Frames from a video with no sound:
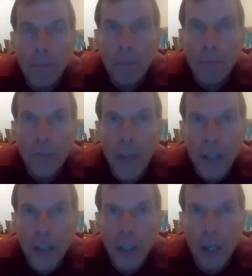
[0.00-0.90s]

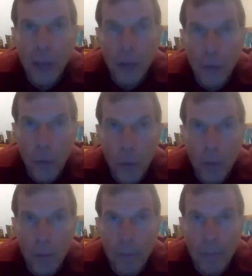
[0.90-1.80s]
section on the
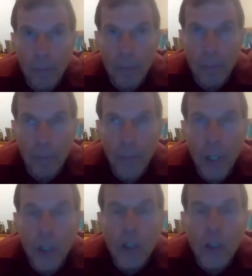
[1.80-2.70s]
form.
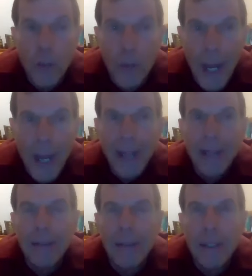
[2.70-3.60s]
Do not
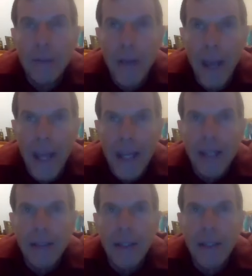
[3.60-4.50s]
leave
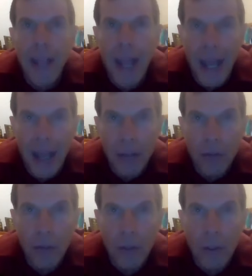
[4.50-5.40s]
anything
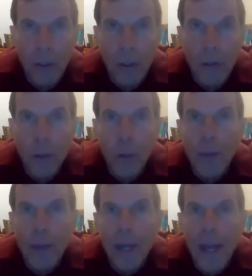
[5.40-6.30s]
out, no
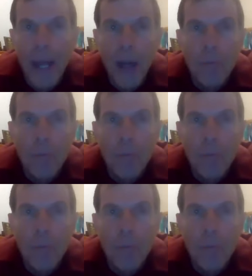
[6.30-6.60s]
matter how